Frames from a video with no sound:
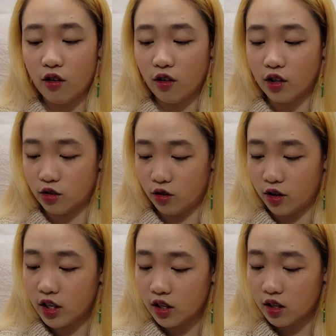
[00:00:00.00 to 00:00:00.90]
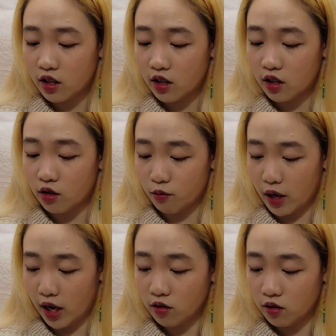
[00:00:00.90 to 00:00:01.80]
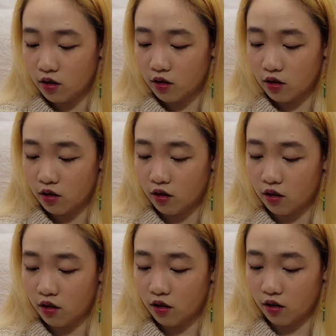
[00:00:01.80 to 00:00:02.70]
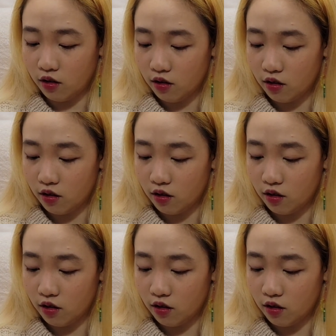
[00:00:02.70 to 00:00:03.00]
Cause you're in it? You meow? Huh?